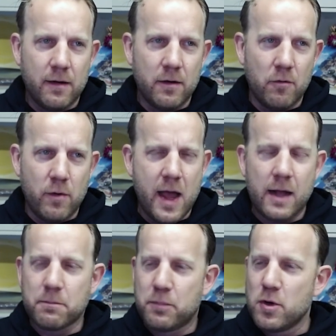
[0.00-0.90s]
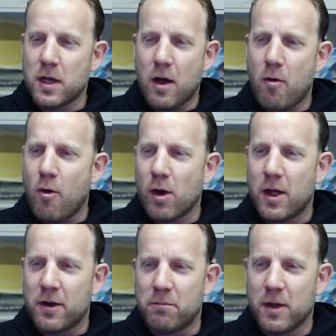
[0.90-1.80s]
we had put a whole
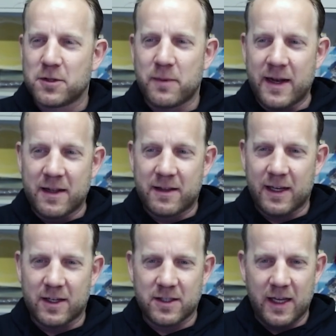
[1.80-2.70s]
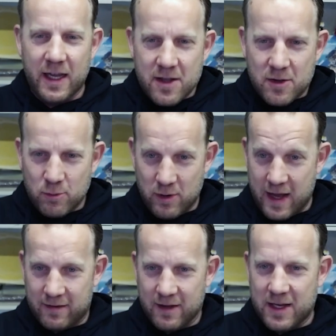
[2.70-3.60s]
lot of blood, sweat, and tears into
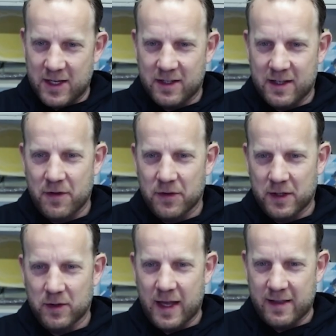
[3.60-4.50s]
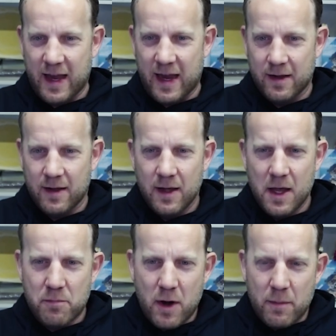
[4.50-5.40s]
that initiative until that day.
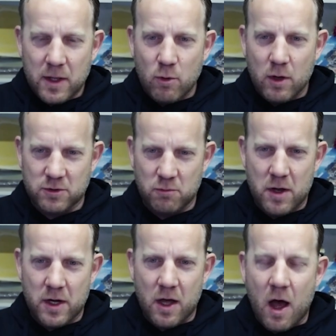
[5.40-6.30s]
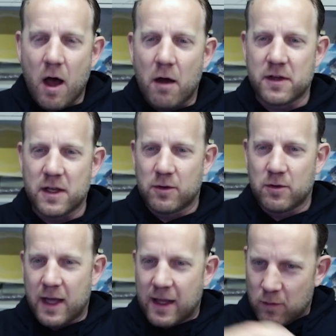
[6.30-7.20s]
Probably took us 1.5 years to
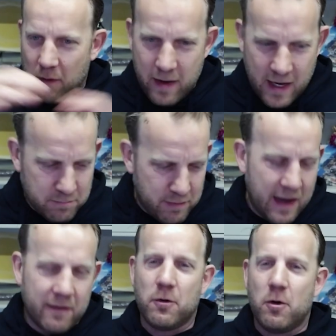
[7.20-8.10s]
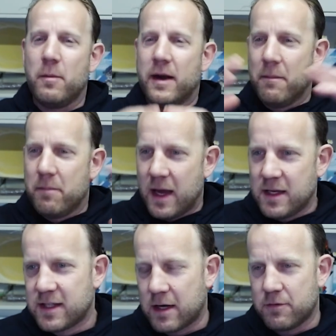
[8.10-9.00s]
get to a base platform and a
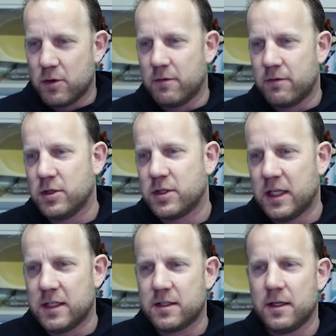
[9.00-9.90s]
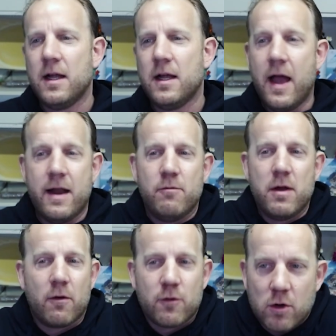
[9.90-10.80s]
base set of universities. And we
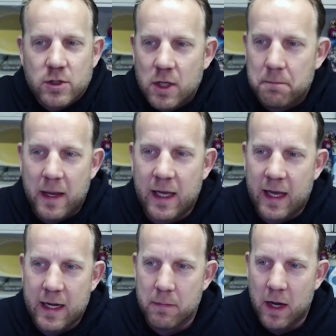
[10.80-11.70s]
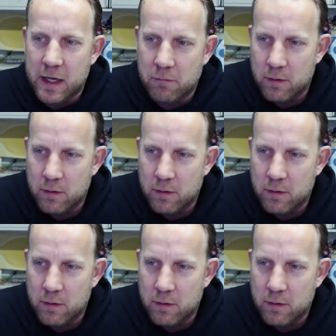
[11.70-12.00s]
were, of course, not making any money.